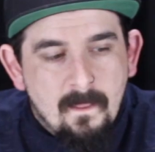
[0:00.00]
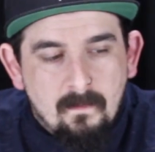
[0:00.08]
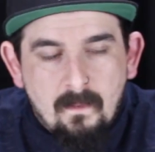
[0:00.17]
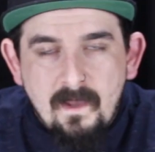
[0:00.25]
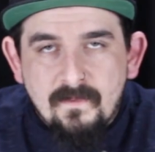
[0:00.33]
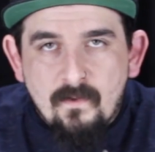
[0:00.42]
The
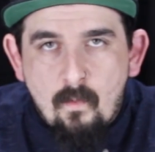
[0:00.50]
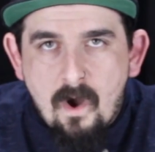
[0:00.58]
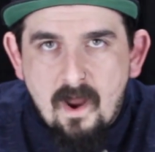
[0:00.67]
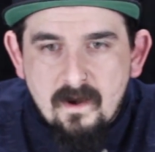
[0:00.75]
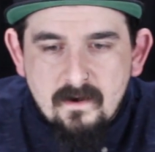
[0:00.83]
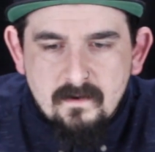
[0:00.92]
length of
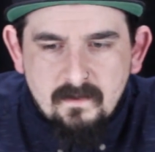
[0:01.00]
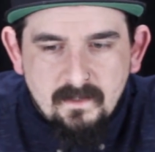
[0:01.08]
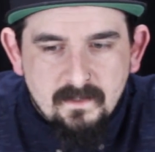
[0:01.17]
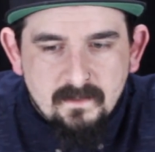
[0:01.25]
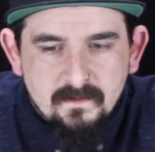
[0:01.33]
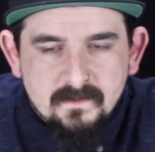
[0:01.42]
wire
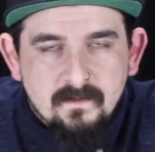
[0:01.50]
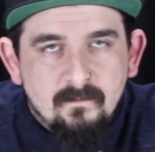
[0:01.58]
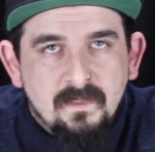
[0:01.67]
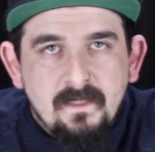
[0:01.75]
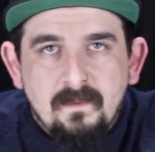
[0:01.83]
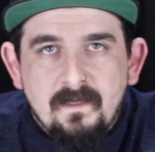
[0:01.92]
is
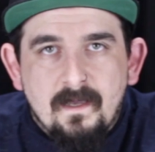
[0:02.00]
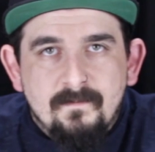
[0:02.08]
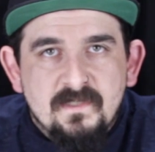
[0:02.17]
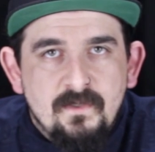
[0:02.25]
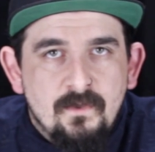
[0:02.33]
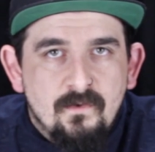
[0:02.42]
completely up
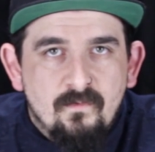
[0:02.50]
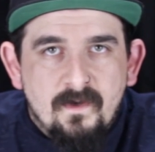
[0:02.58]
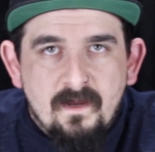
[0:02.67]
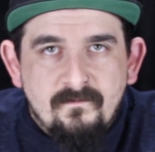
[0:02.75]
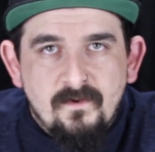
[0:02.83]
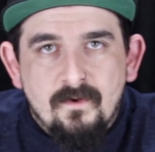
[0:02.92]
to you,
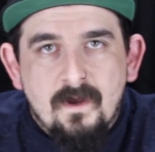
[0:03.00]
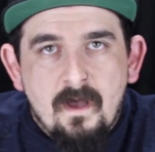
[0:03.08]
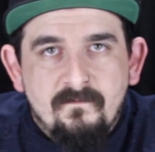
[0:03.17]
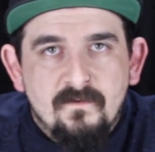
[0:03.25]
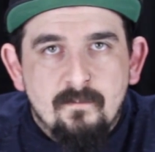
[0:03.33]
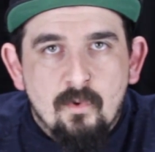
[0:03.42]
whatever you're
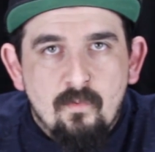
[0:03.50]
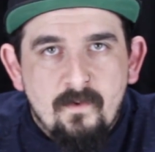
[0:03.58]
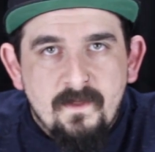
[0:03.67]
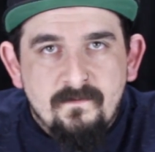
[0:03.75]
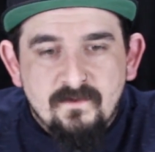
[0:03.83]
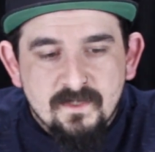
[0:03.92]
comfortable
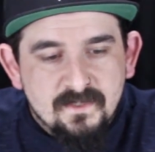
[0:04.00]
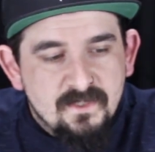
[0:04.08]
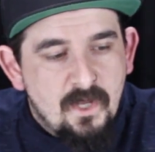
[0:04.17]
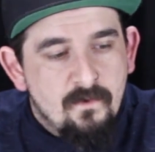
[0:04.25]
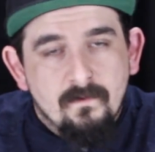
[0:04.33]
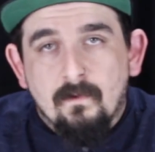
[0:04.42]
with. Just
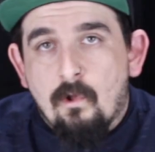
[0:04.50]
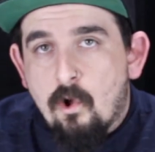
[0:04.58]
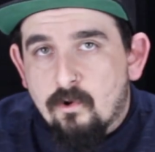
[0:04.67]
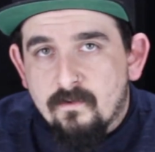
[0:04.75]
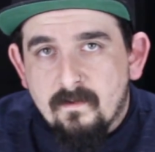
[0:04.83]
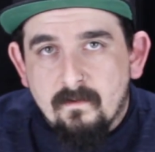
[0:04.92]
know the
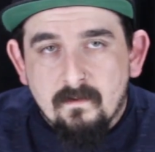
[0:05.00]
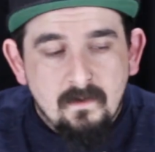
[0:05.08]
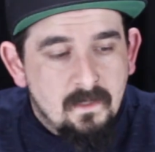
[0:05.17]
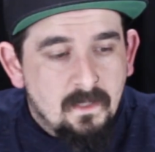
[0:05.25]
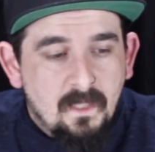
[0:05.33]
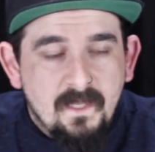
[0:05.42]
longer the
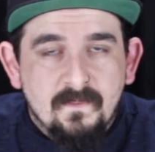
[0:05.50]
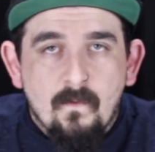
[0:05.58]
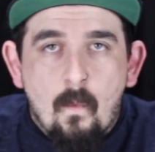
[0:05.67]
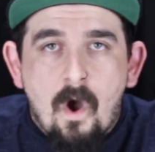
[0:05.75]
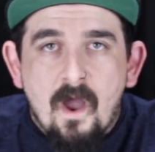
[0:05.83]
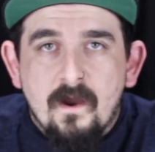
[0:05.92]
length
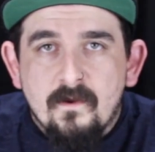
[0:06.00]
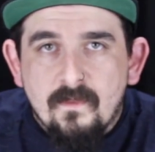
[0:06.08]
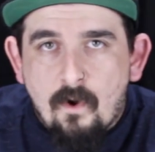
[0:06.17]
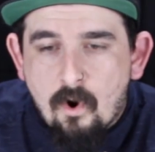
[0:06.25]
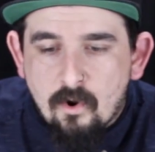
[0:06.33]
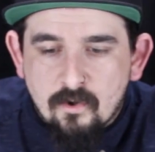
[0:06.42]
of wire,
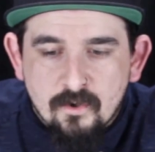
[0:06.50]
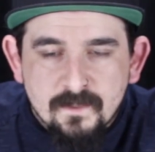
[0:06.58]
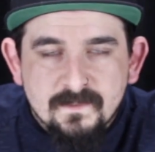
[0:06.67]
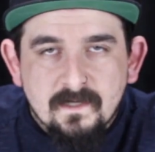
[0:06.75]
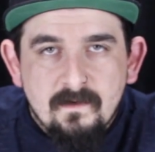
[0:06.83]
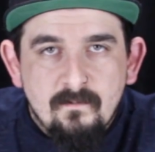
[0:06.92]
the harder
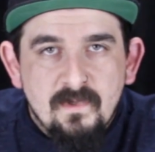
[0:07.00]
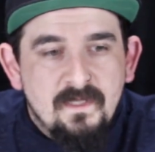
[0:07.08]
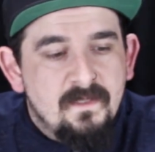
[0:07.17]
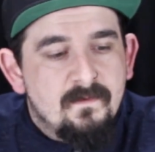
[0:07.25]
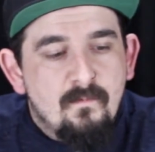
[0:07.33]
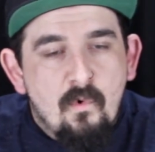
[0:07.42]
it's going to
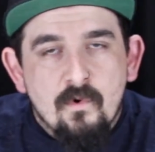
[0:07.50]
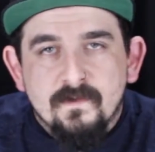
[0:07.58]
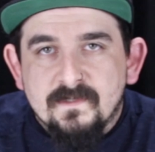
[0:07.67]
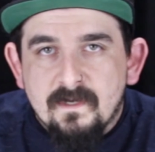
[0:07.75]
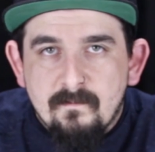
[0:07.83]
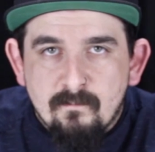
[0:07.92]
be, the more
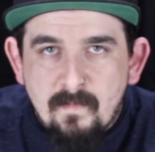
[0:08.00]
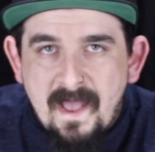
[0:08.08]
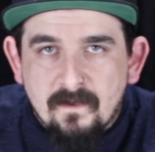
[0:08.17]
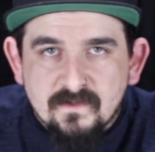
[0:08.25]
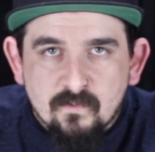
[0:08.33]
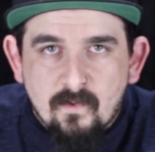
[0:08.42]
it's going to
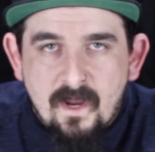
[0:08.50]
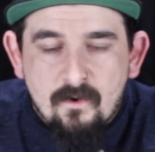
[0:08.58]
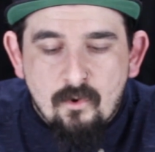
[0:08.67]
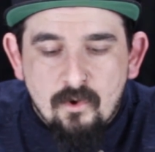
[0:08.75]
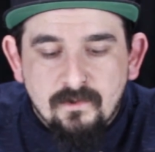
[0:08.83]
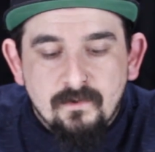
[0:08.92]
bounce
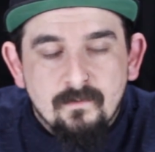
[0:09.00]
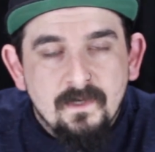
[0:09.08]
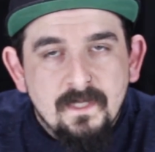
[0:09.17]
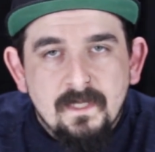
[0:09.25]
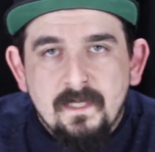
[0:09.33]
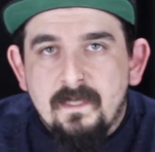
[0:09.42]
around on you.
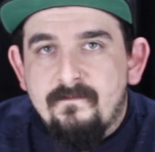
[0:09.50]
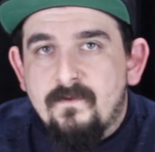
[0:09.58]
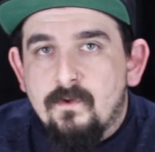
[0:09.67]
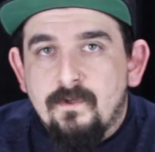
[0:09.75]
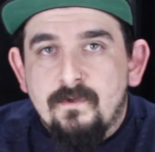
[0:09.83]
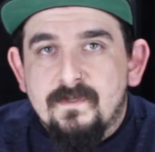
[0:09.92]
If
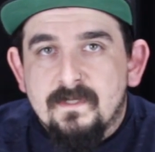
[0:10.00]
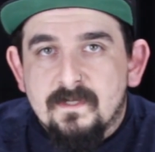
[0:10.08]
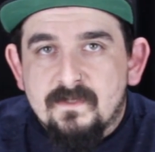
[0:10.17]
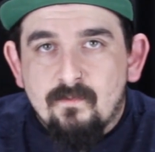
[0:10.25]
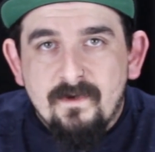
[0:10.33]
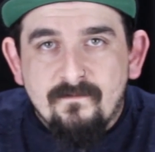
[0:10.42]
you're using a
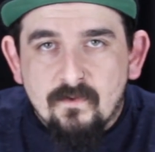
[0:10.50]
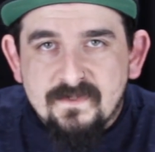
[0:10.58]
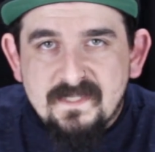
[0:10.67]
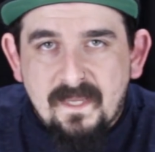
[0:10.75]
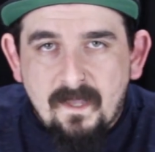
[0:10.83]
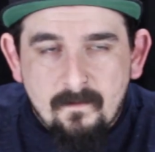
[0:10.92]
swivel
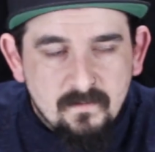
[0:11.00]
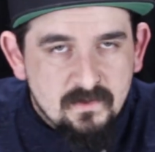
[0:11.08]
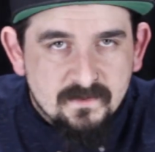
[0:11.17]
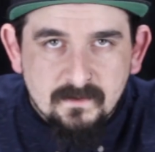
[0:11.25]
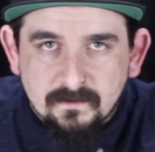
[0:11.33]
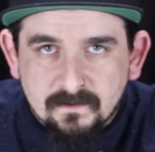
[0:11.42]
setup, you
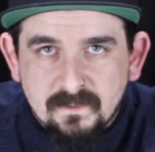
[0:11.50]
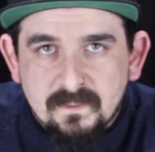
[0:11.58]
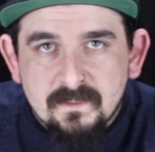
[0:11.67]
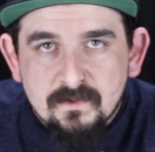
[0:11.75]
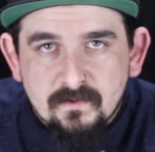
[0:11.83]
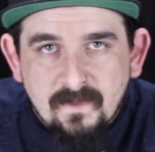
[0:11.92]
certainly
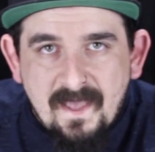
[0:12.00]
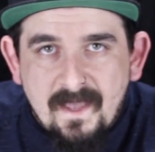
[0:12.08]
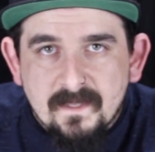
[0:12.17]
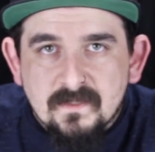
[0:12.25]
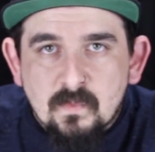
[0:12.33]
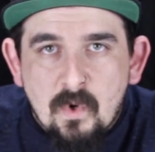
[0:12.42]
can do
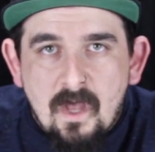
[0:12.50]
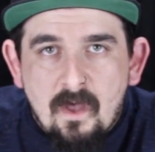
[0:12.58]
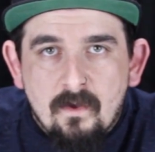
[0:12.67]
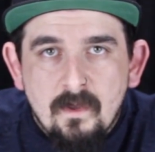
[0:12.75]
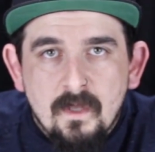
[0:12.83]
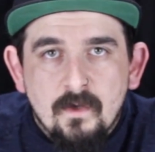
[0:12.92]
that as
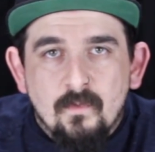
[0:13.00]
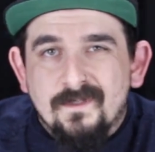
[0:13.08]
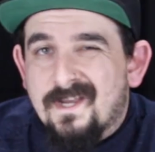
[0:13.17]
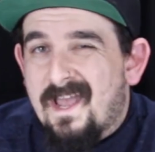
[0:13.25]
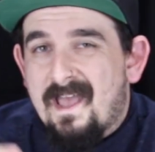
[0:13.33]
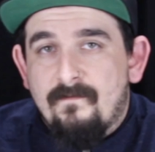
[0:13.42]
well,
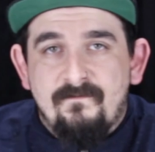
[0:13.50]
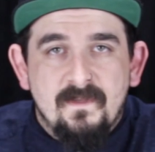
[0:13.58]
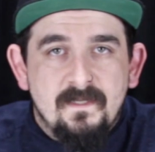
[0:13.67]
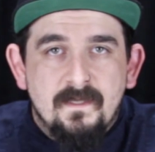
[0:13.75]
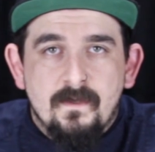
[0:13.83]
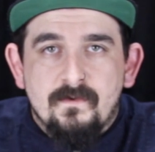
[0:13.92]
which I have
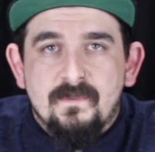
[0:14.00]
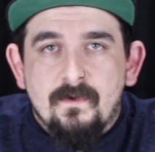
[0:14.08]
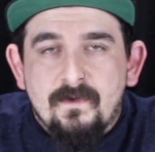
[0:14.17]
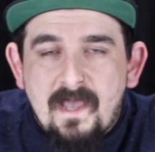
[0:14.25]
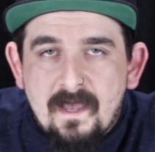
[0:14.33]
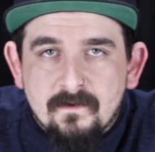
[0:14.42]
videos
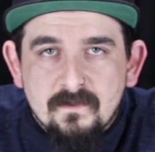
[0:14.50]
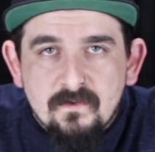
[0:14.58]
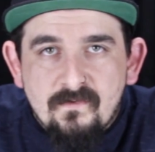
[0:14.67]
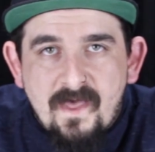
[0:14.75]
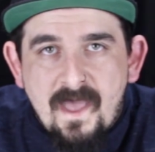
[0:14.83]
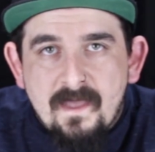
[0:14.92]
on how to
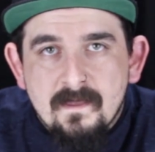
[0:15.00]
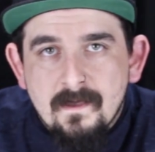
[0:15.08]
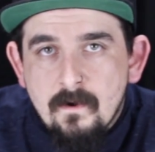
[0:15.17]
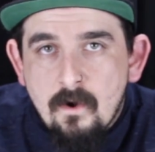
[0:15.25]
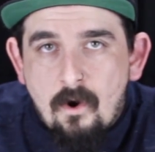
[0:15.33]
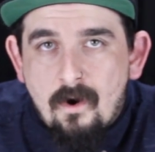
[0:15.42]
do that
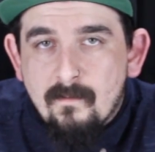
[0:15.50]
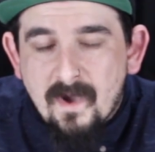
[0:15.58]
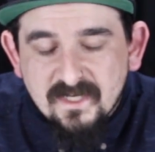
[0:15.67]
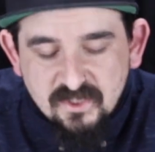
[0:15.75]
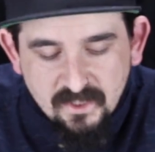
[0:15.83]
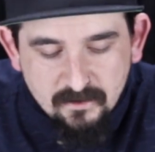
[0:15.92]
on
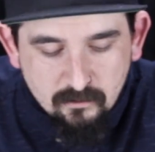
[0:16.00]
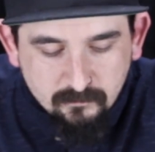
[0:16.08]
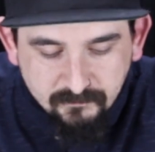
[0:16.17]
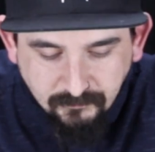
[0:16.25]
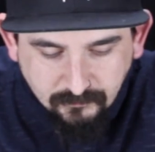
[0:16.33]
my channel.